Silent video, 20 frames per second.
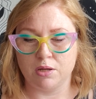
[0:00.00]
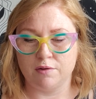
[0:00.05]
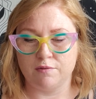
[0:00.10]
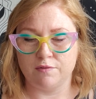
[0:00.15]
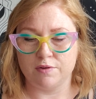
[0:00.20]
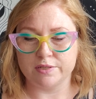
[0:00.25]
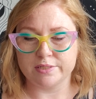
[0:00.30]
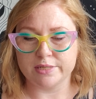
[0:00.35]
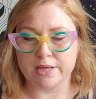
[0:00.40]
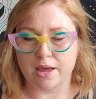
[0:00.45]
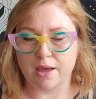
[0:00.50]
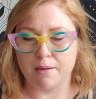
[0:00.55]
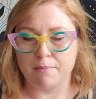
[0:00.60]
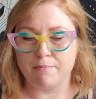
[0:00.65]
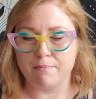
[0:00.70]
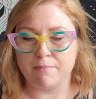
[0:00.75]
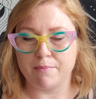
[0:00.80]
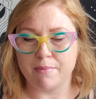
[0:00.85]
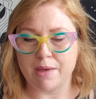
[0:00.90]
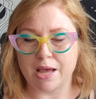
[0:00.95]
visit
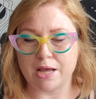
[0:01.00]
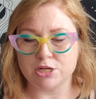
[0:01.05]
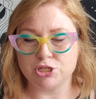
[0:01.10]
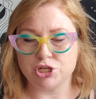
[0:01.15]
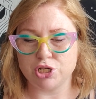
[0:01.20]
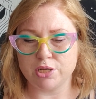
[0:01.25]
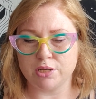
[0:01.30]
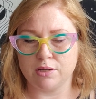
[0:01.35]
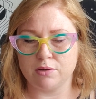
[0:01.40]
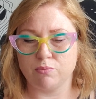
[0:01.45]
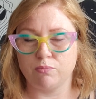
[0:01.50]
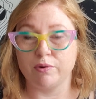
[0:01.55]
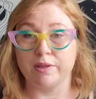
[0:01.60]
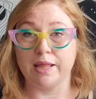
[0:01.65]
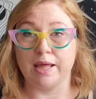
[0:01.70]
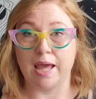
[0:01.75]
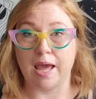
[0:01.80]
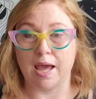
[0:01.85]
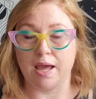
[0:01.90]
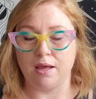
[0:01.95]
magic with a
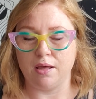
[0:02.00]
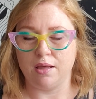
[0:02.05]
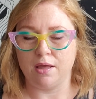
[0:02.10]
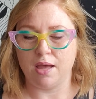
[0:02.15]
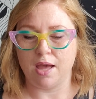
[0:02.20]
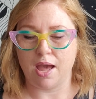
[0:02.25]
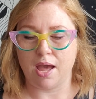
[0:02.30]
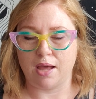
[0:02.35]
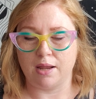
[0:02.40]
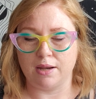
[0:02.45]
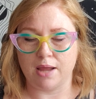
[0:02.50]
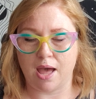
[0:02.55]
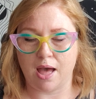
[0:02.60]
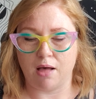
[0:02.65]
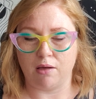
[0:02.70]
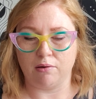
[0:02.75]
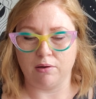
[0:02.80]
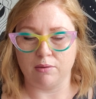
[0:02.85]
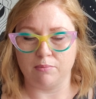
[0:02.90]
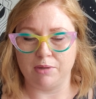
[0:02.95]
K and
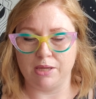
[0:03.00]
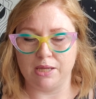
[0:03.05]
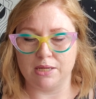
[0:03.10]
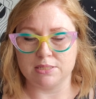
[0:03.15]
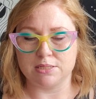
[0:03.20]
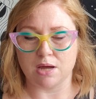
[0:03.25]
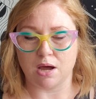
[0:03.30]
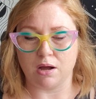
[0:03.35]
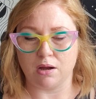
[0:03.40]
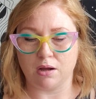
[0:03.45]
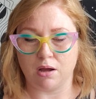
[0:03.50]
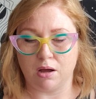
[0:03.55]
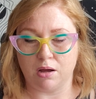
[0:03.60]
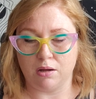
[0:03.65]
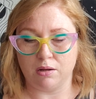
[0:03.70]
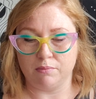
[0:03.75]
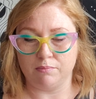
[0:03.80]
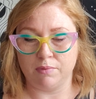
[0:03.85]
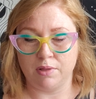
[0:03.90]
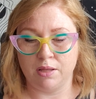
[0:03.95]

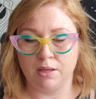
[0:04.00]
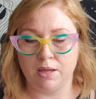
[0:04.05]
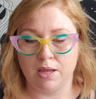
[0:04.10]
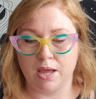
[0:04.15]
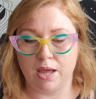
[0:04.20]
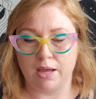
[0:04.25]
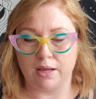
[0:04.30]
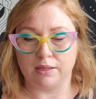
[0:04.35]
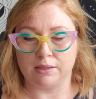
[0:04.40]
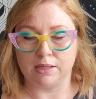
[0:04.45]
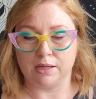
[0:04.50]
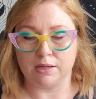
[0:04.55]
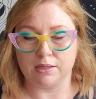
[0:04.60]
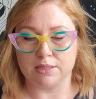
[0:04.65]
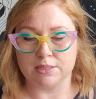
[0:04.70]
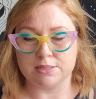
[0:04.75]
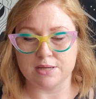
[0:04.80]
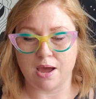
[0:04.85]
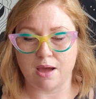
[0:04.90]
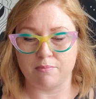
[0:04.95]
alchemy.com and click on the
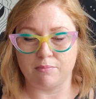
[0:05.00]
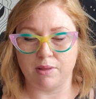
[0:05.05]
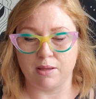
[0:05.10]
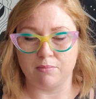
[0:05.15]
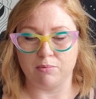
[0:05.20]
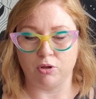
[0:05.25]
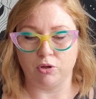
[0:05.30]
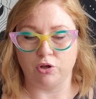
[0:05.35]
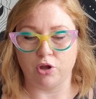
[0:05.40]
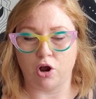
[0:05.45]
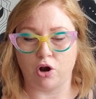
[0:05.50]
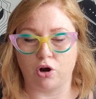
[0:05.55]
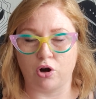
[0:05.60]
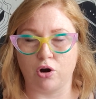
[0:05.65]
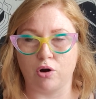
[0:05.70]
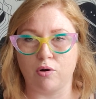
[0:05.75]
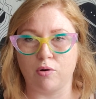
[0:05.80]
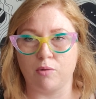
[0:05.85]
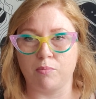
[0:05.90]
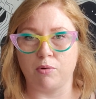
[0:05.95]
tab labeled
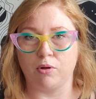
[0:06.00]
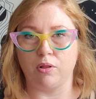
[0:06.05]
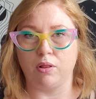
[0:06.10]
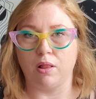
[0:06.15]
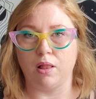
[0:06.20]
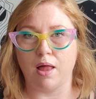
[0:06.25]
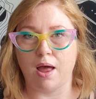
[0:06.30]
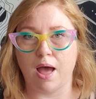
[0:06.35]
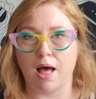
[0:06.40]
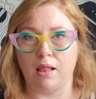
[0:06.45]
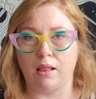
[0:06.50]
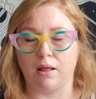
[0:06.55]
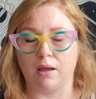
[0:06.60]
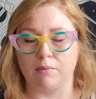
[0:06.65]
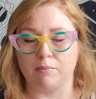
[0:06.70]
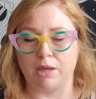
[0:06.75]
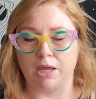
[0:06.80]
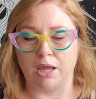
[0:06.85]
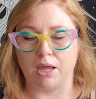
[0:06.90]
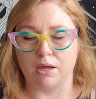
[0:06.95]
Herbal
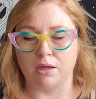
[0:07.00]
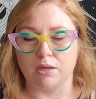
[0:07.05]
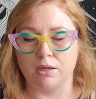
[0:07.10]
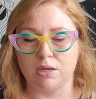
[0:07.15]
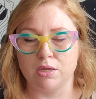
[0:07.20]
Alchemy.